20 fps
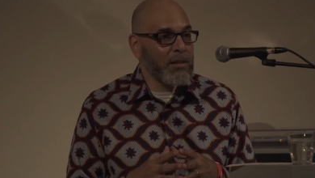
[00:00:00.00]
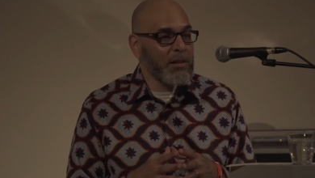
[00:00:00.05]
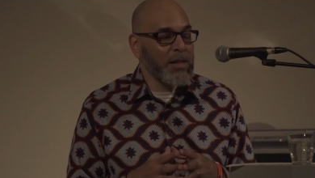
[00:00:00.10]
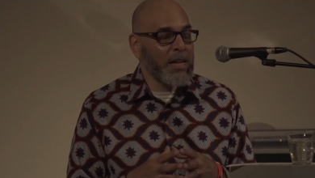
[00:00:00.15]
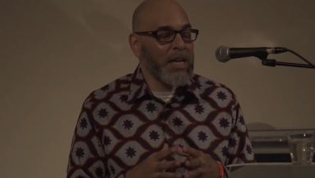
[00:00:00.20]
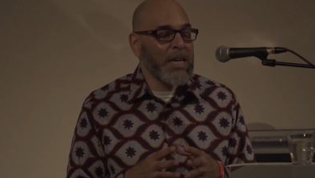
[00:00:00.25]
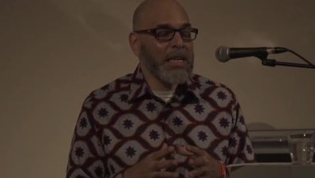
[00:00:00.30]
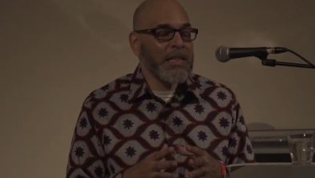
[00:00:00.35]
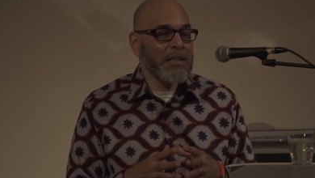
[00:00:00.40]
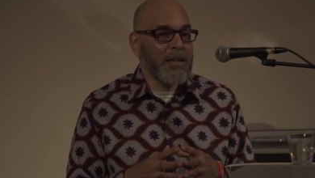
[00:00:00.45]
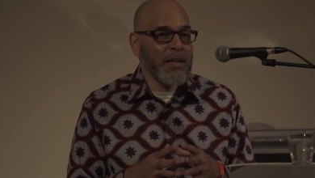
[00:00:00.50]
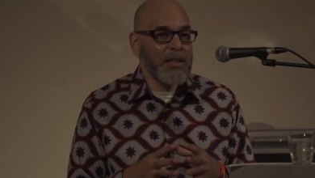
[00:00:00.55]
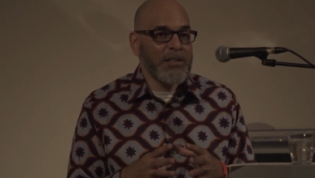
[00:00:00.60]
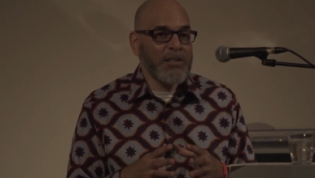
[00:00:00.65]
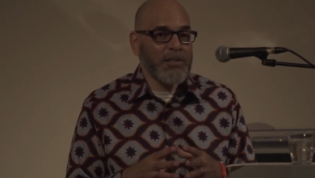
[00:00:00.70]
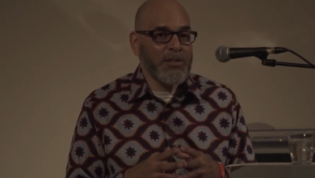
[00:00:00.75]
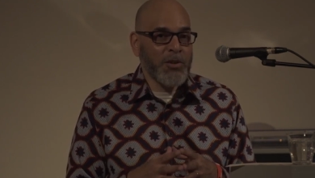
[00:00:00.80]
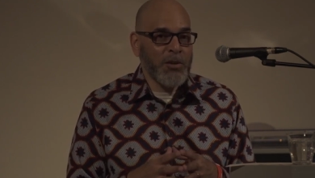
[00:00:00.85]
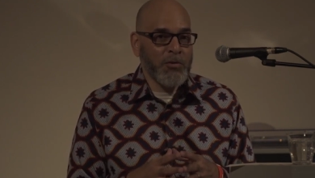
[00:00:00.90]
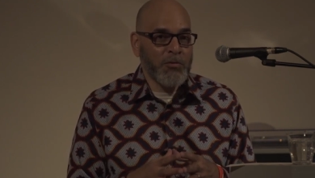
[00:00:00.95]
lug
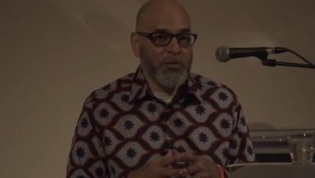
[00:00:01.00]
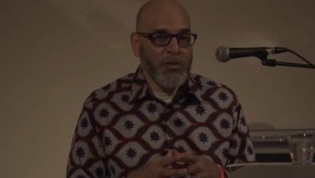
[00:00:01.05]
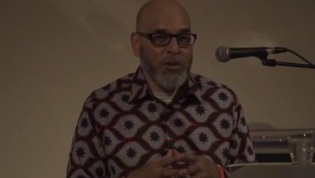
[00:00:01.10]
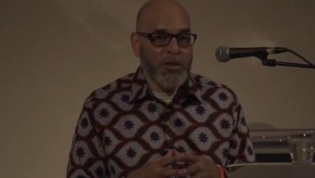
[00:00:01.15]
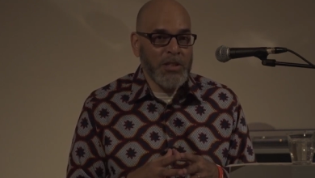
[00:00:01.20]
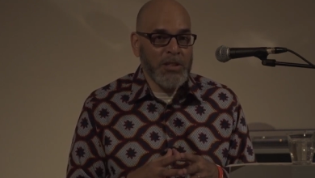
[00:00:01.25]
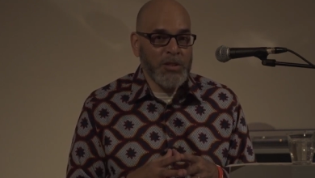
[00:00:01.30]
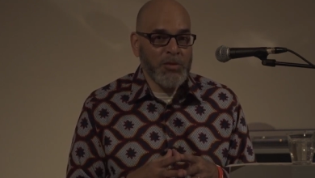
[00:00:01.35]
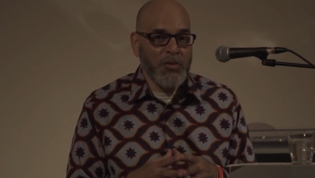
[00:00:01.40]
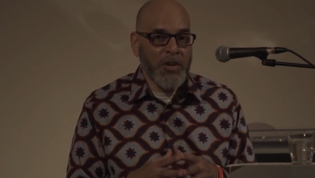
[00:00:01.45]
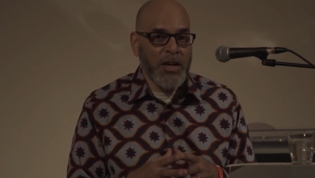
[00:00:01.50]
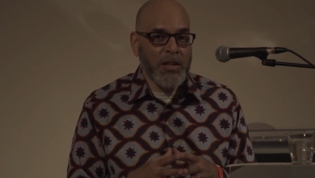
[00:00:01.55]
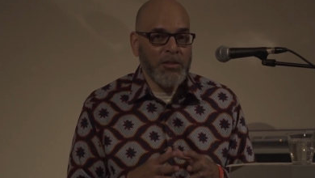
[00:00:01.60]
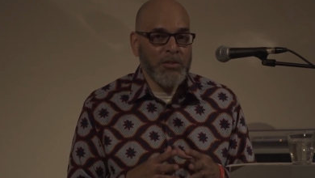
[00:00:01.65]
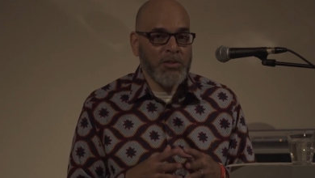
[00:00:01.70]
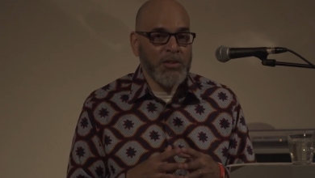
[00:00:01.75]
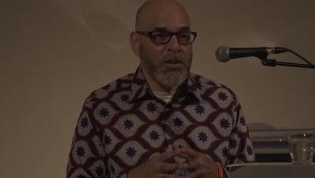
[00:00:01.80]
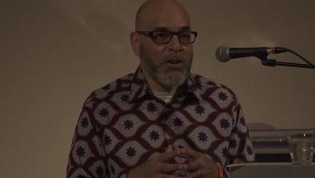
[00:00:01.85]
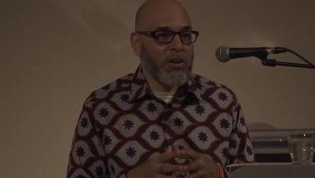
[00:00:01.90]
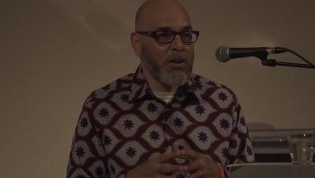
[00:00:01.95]
nuts on, on his
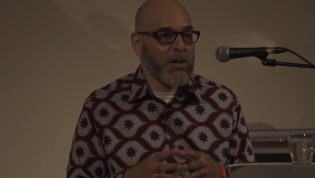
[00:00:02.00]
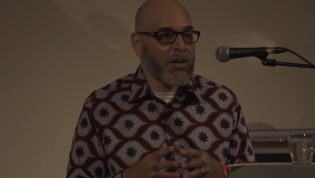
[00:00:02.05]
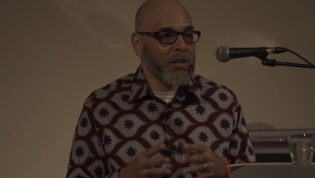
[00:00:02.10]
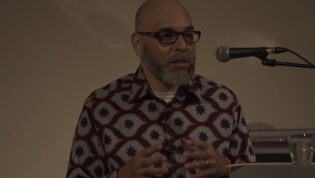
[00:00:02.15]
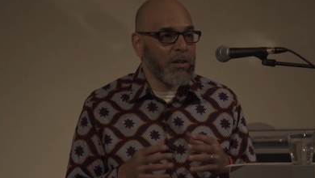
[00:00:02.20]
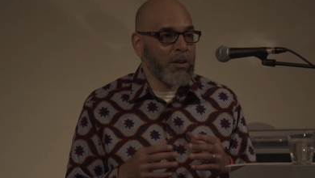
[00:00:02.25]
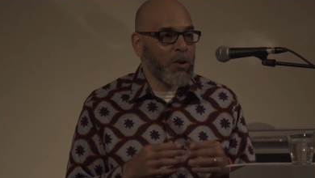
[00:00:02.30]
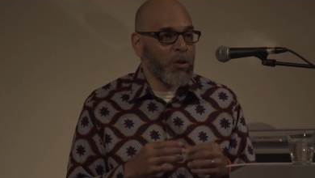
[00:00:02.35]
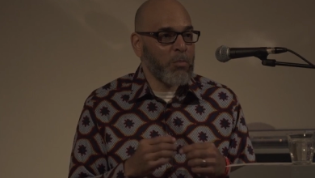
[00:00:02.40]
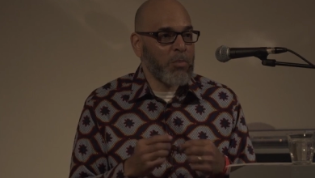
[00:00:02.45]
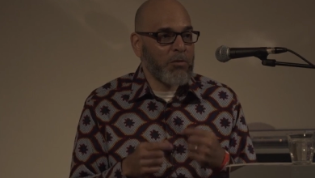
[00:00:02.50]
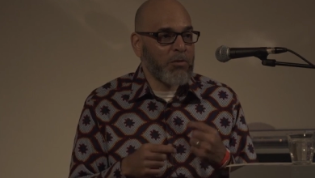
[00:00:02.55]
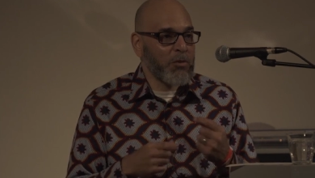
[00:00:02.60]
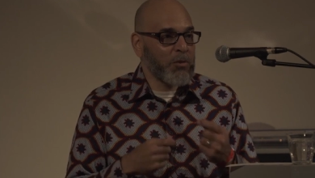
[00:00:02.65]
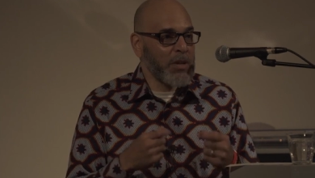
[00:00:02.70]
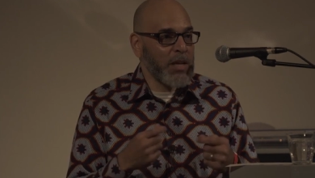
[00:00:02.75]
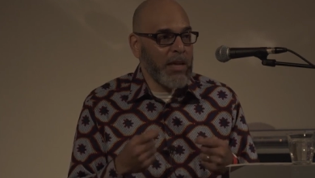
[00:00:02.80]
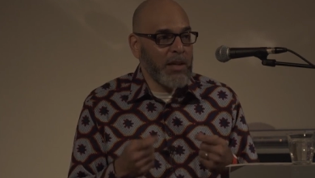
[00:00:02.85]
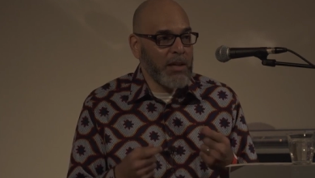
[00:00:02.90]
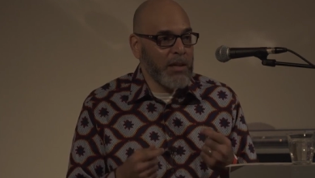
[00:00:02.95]
father's car in the hope of
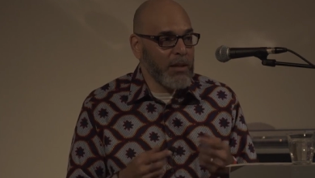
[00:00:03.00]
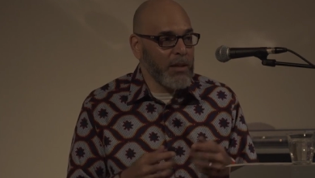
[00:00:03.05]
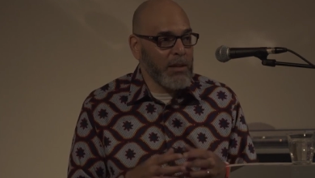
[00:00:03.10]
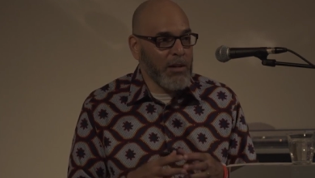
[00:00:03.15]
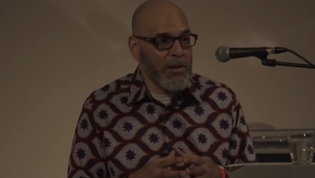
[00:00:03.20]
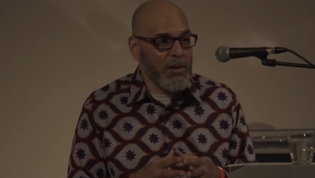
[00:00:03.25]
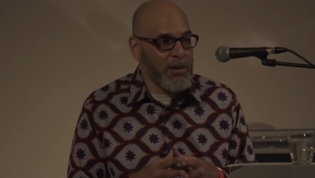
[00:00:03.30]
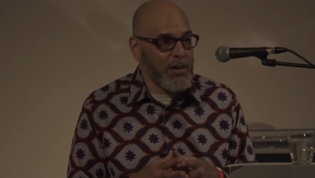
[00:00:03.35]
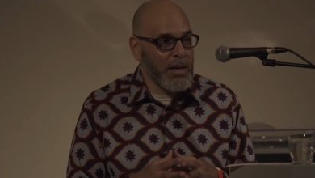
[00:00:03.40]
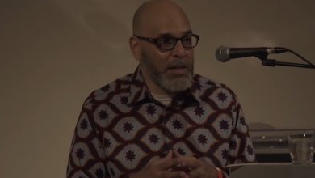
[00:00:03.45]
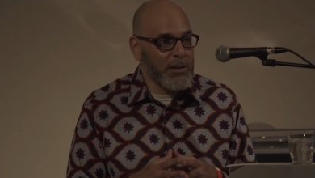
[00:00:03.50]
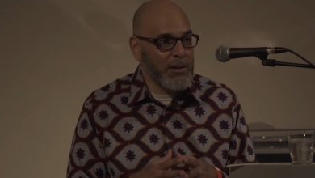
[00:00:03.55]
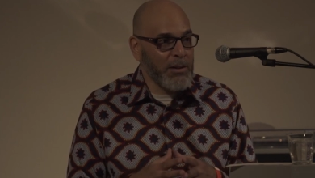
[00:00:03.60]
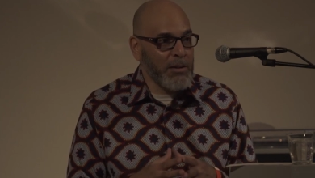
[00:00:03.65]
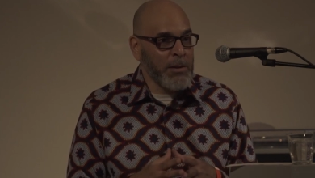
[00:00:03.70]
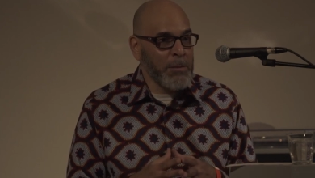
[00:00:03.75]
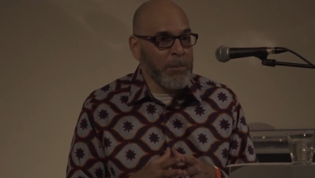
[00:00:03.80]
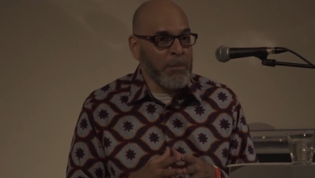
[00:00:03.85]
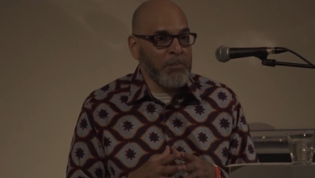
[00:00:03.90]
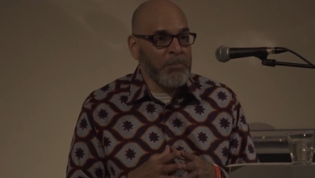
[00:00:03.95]
creating a car, you
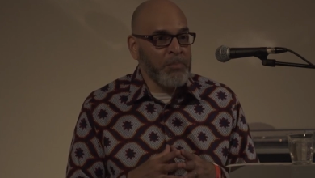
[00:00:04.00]
know,